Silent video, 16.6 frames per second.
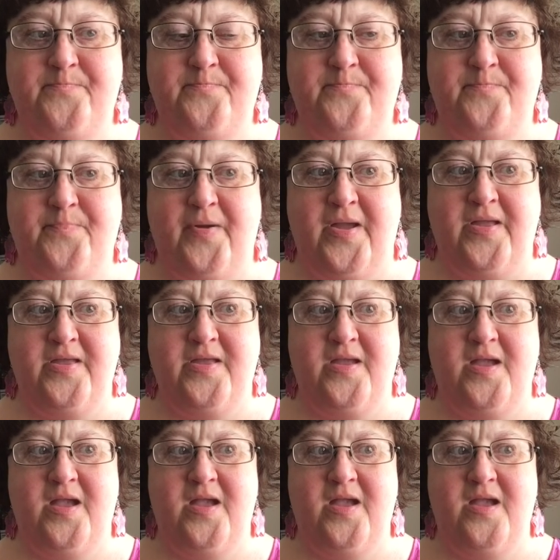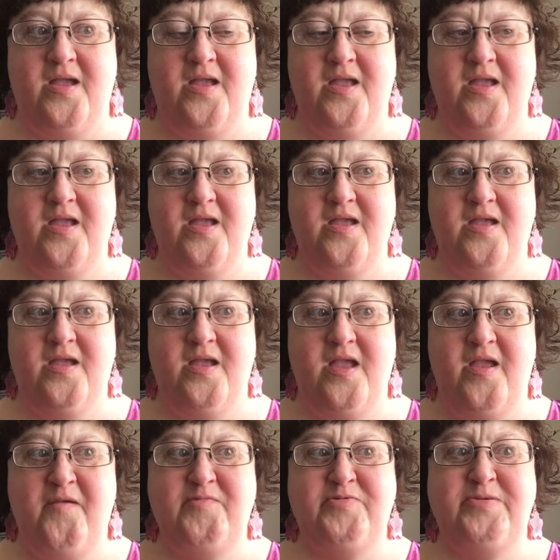but
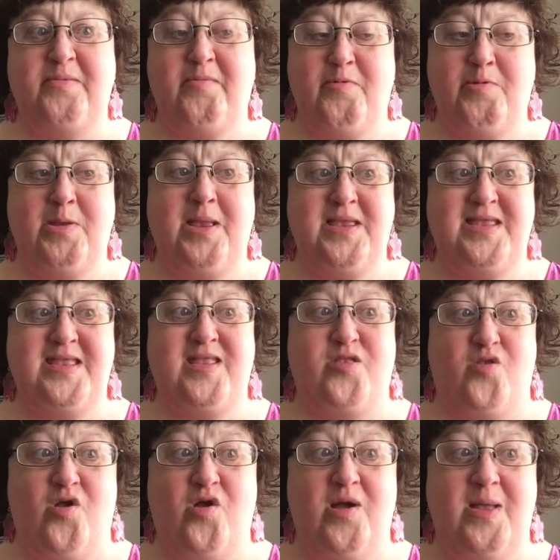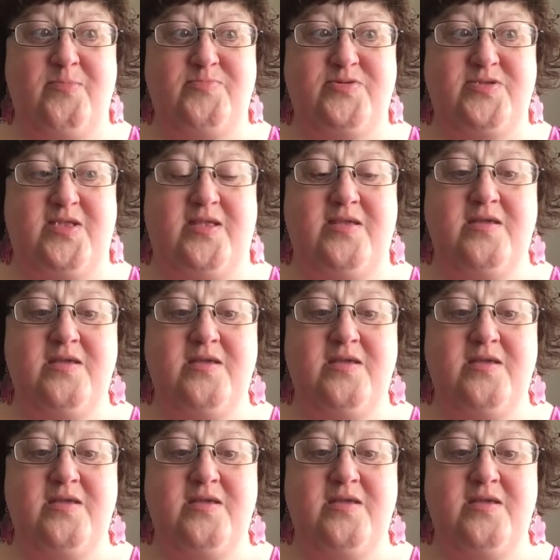every time I realize he's gone, I'm just like,